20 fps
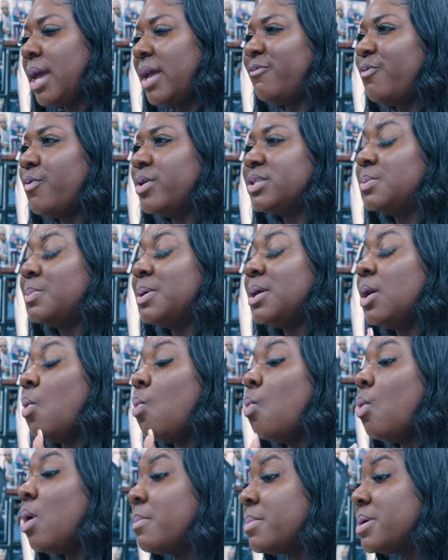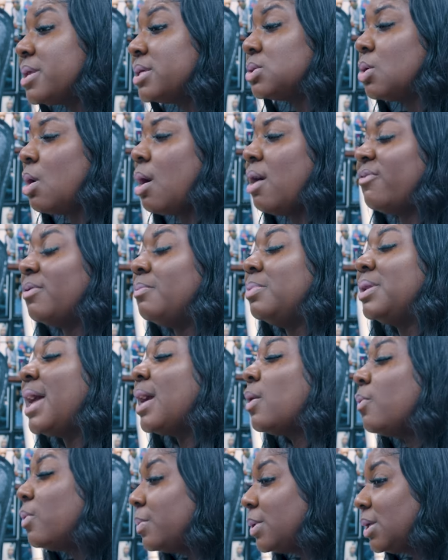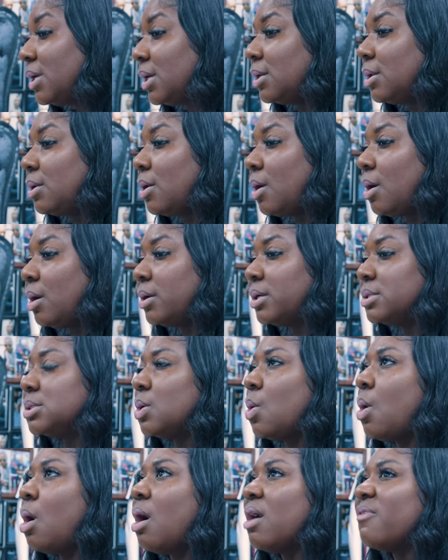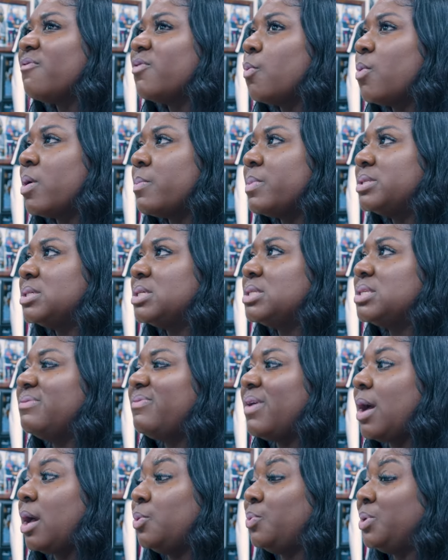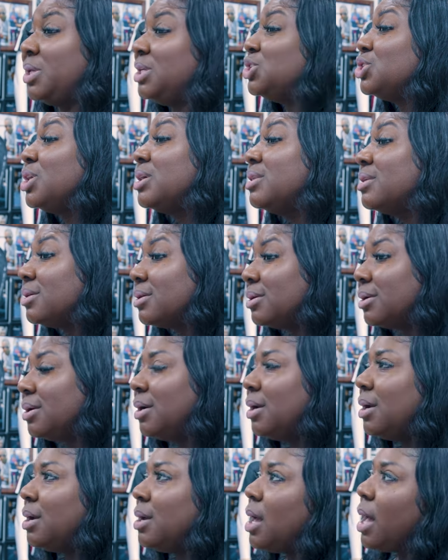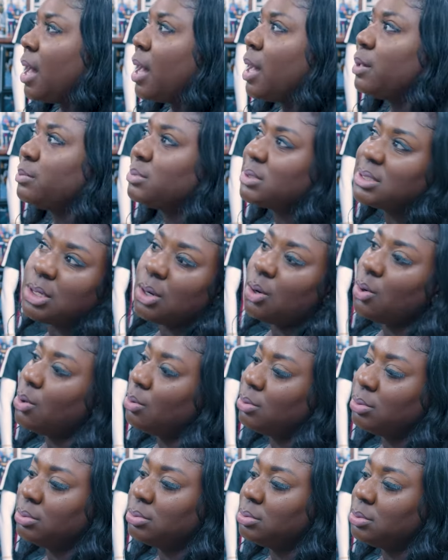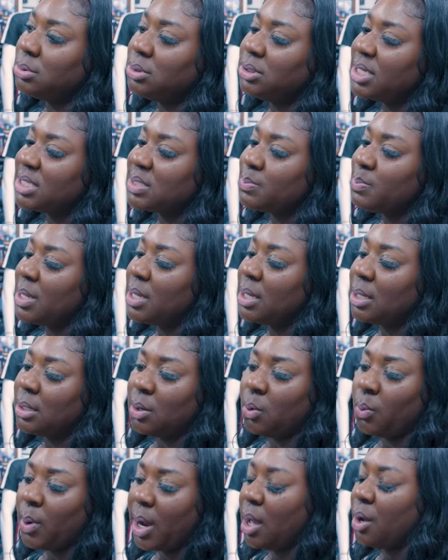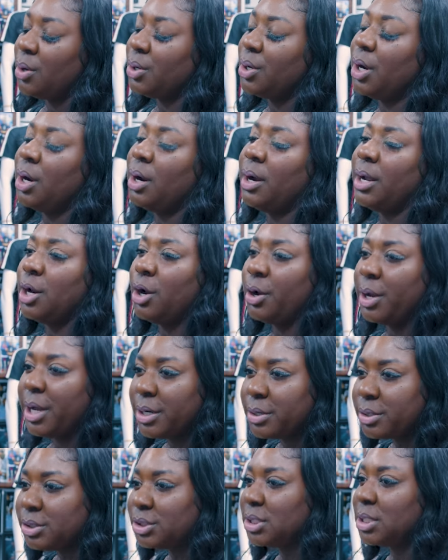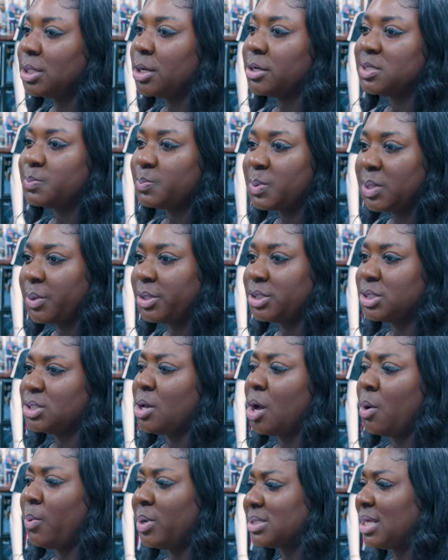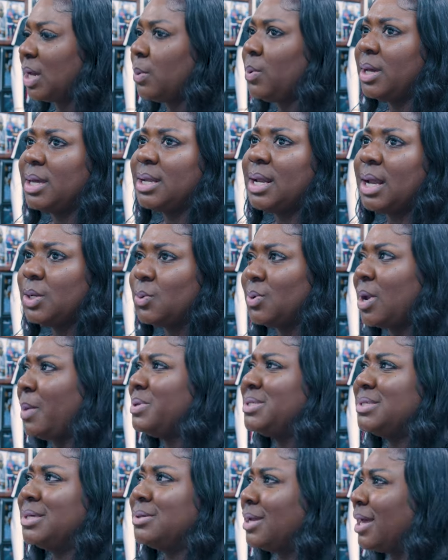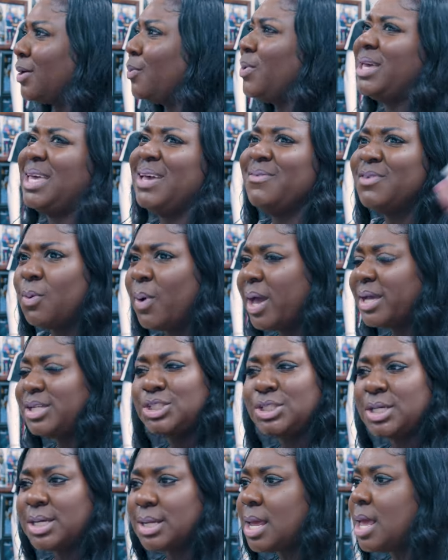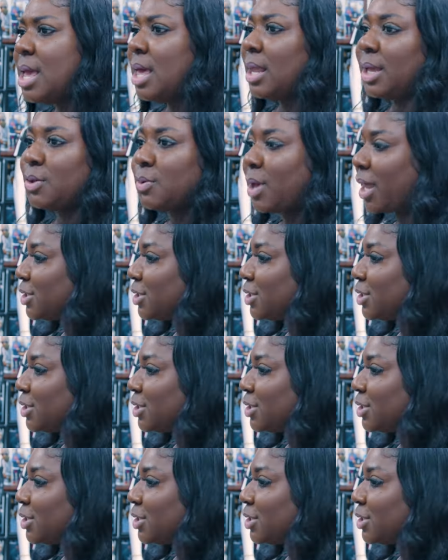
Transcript: And for it to be a woman, it's so hard for black women to get along. It's so hard for women to see value in each other. So just being around her and her energy and her spirit, she's always like, what can I do? And I be telling her, like, quit giving away shit. Like,